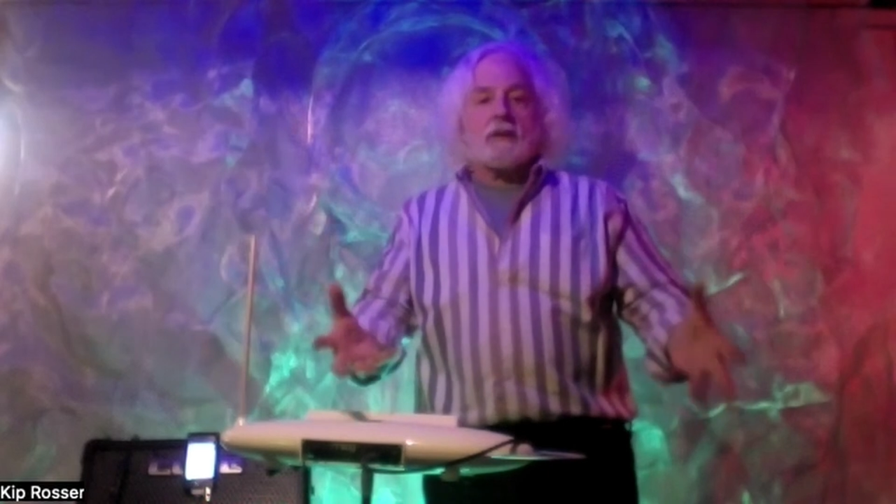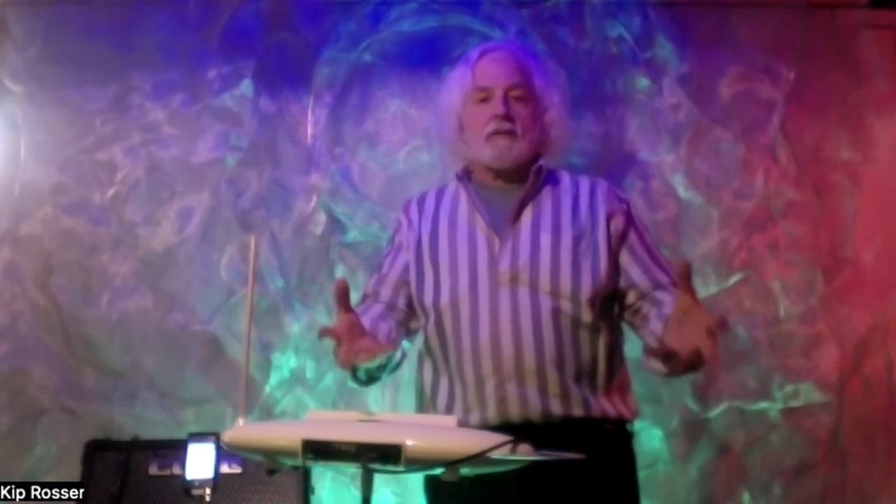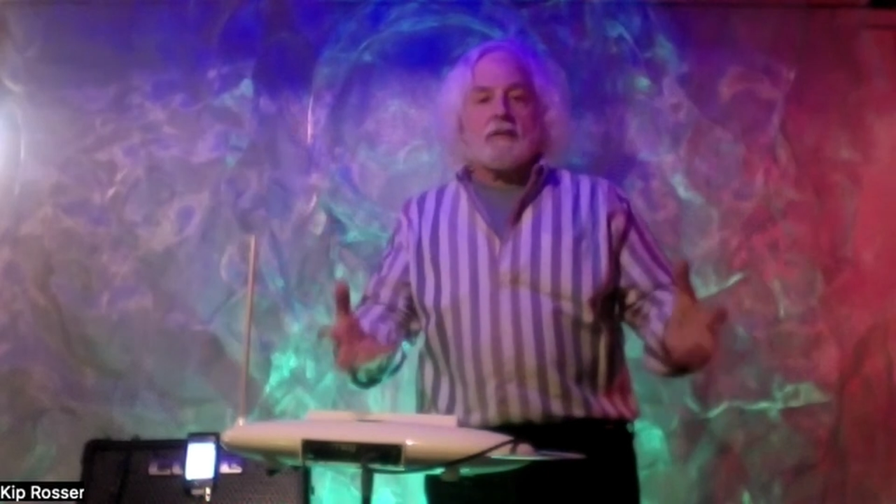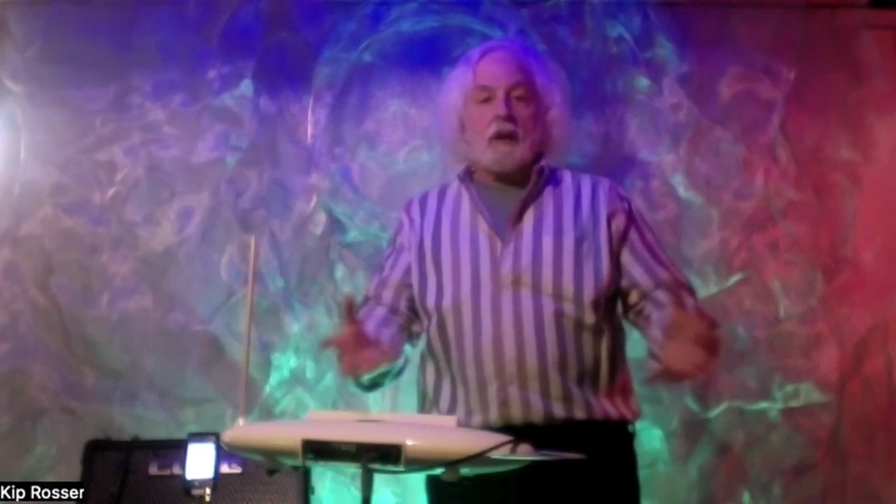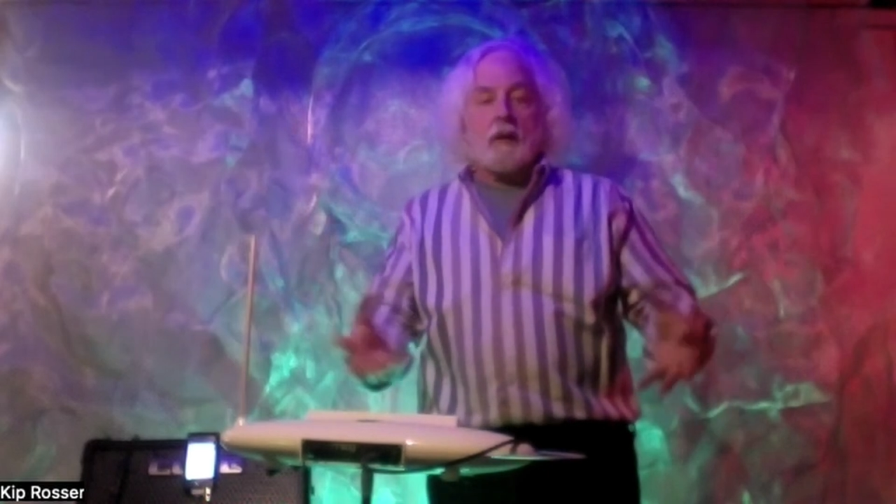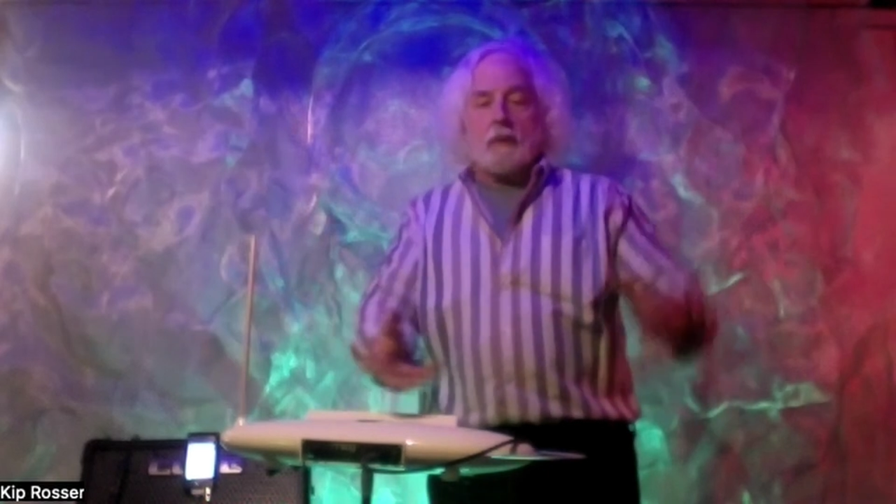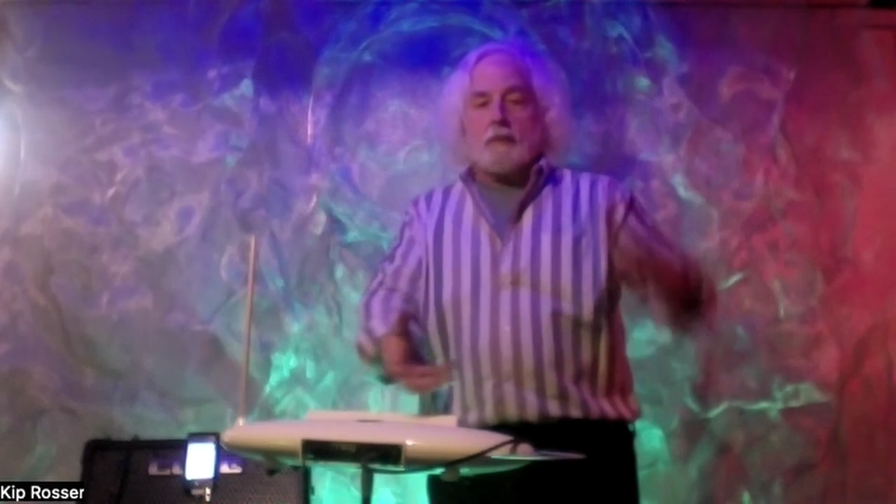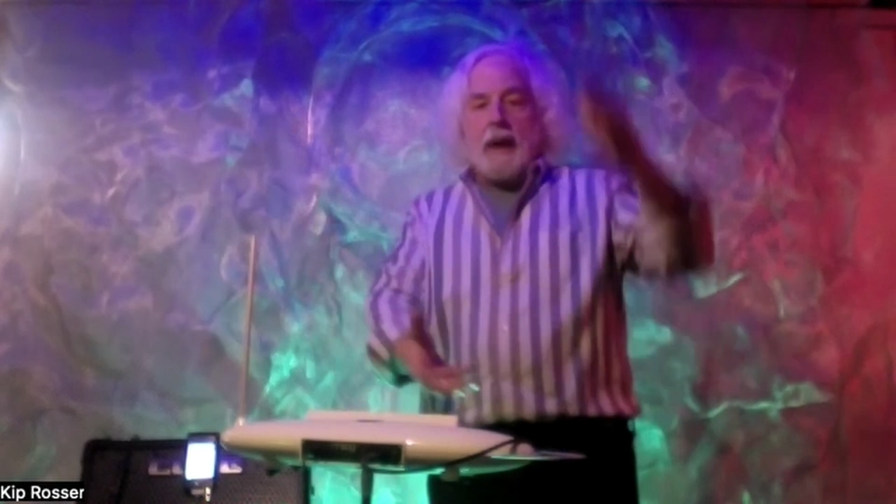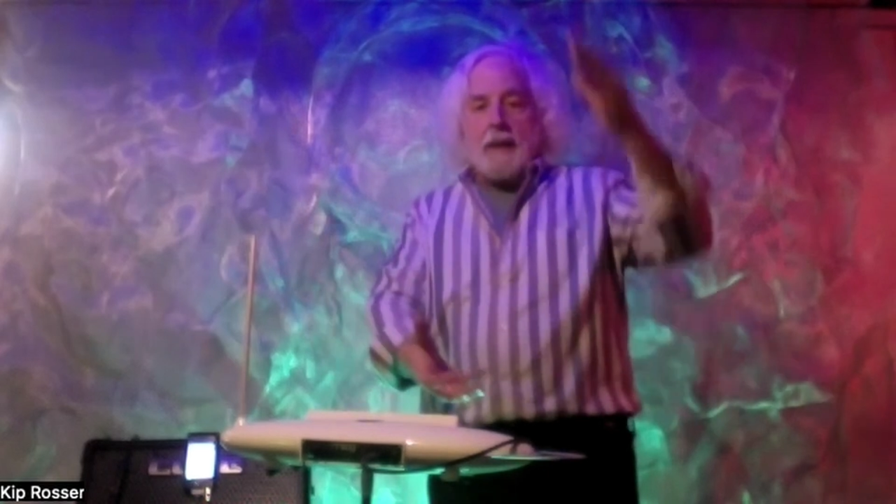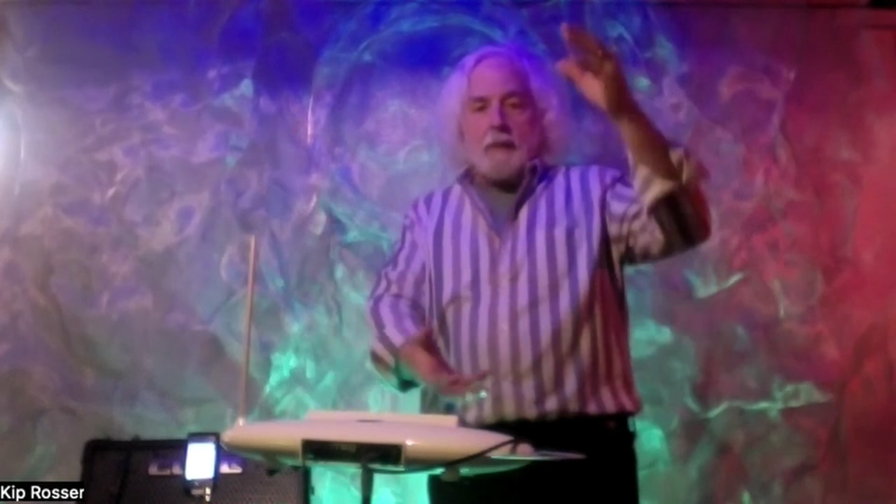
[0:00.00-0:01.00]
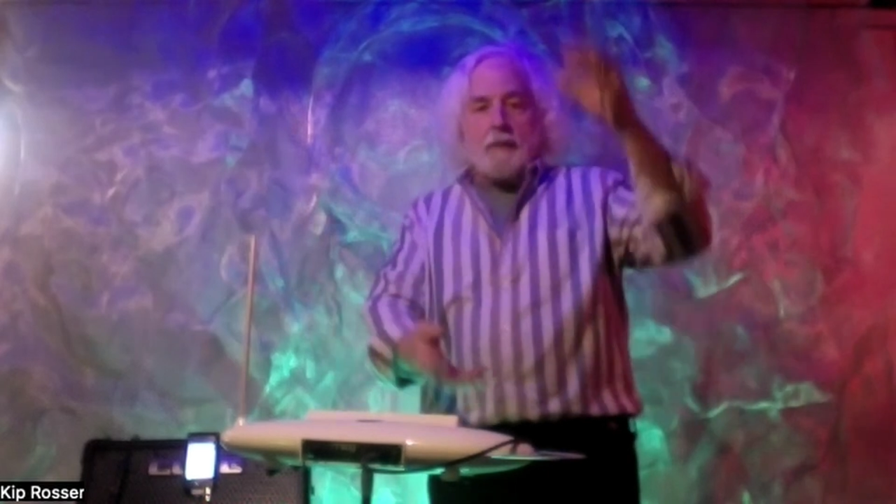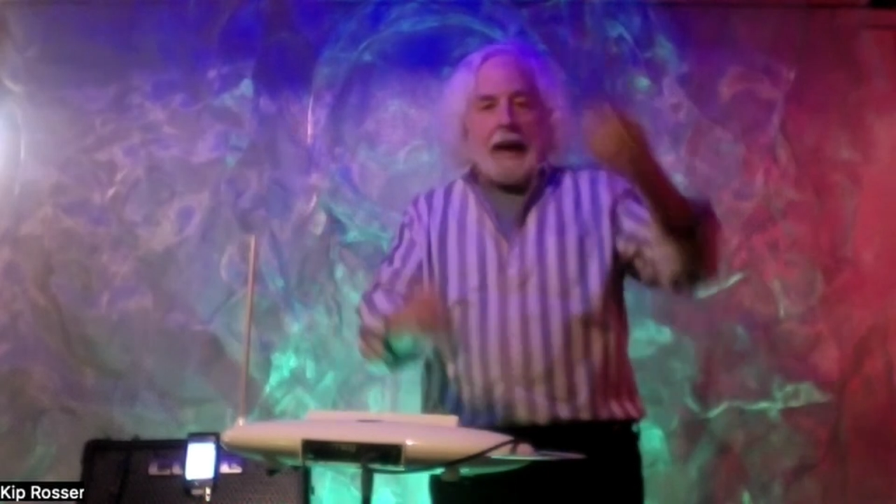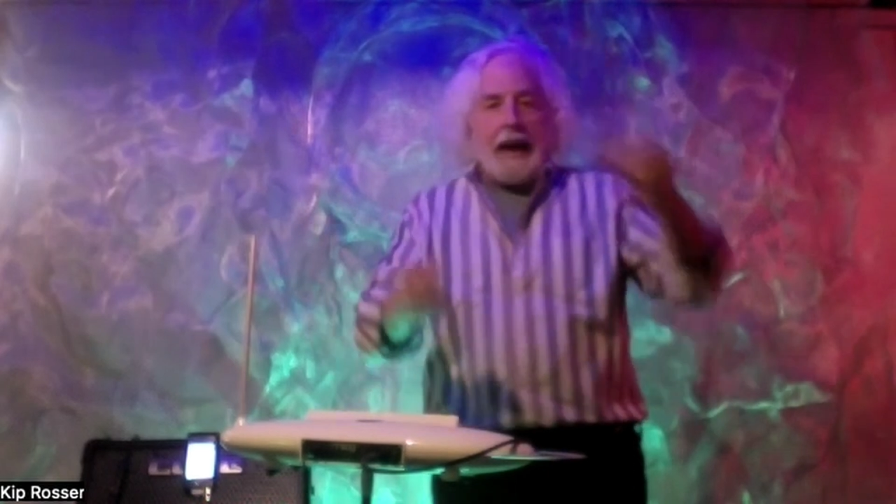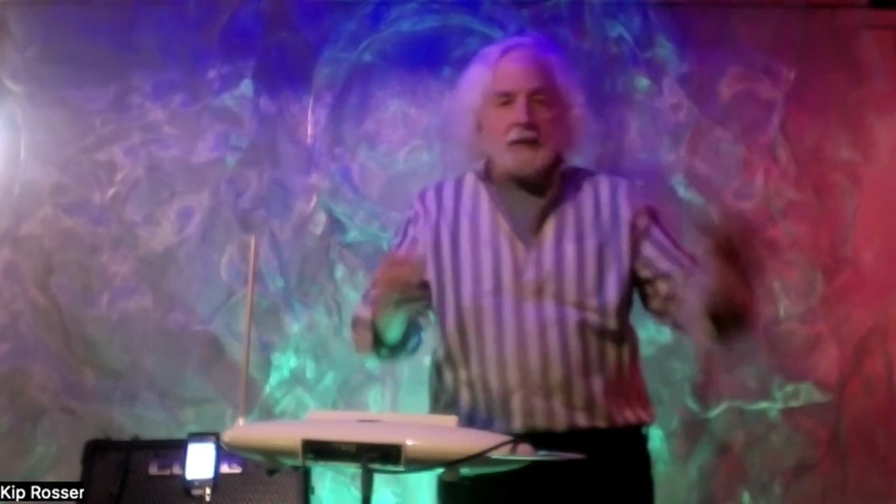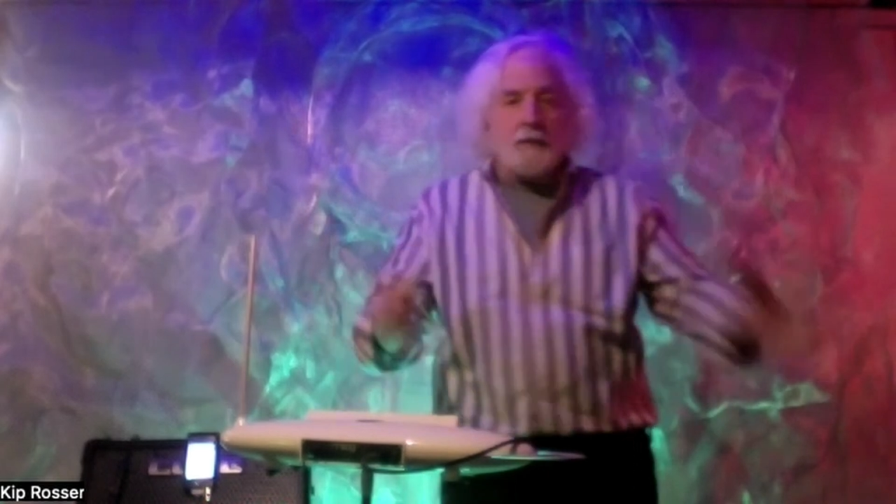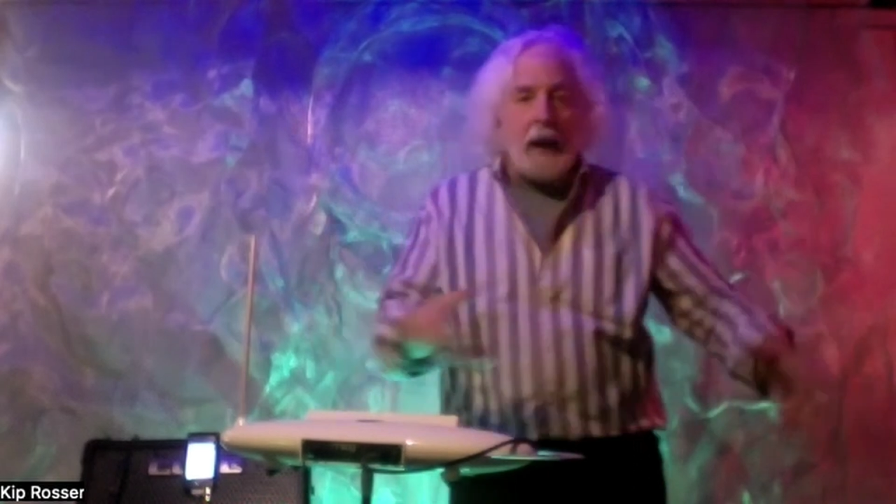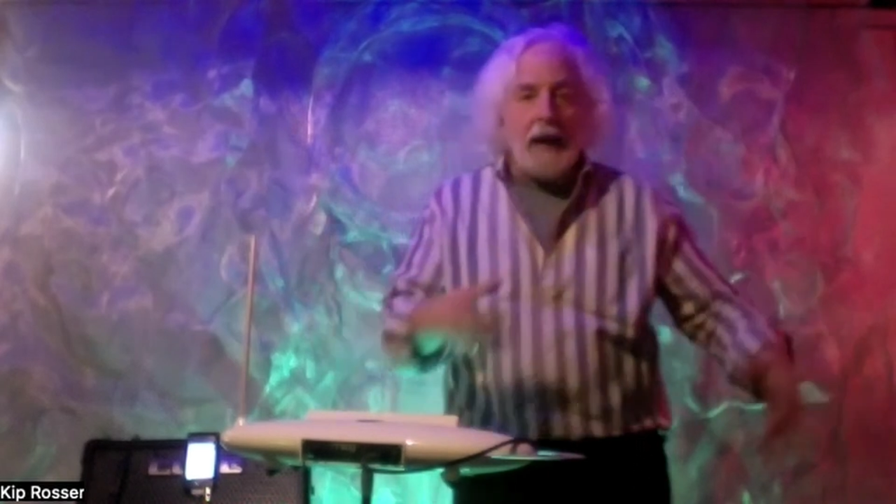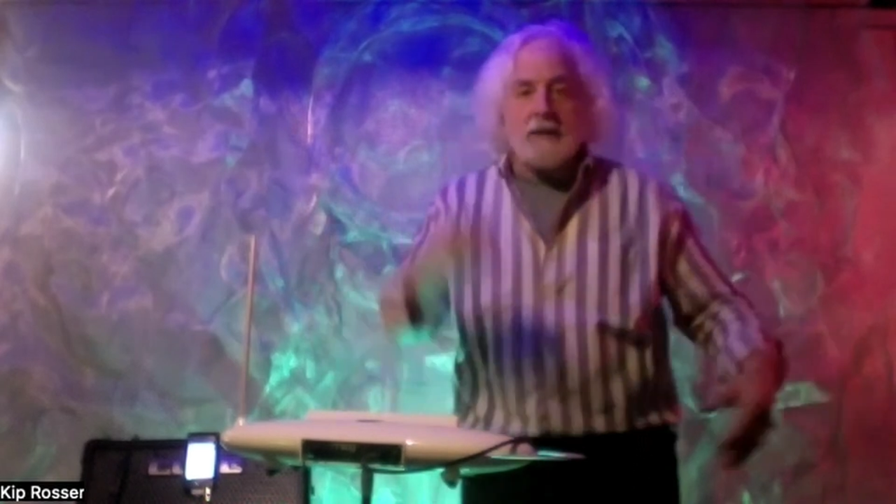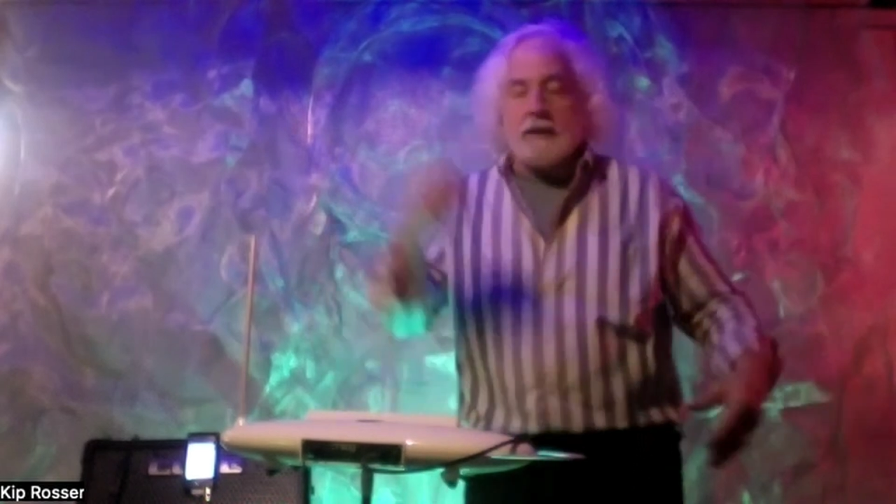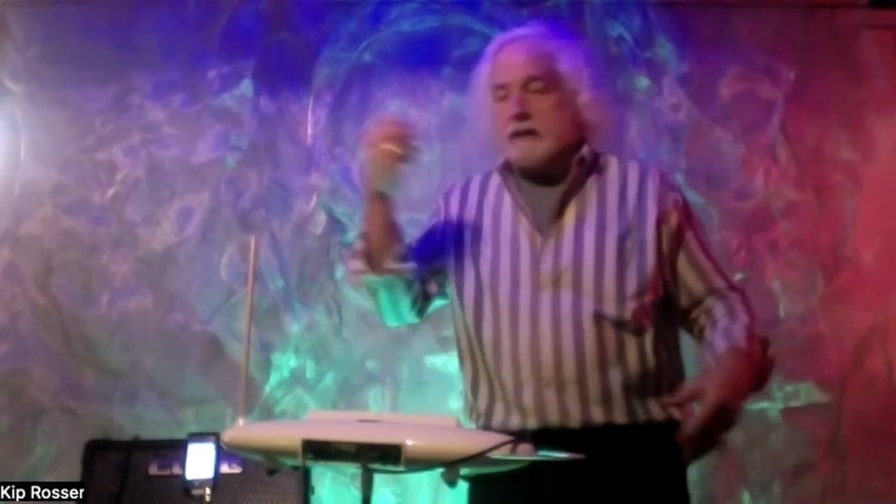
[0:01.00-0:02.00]
filled with paper bags,
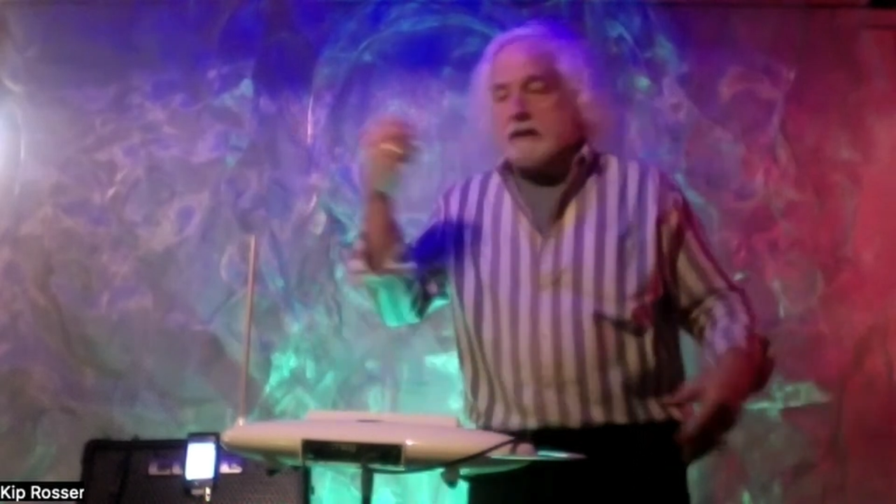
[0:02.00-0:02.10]
boxes,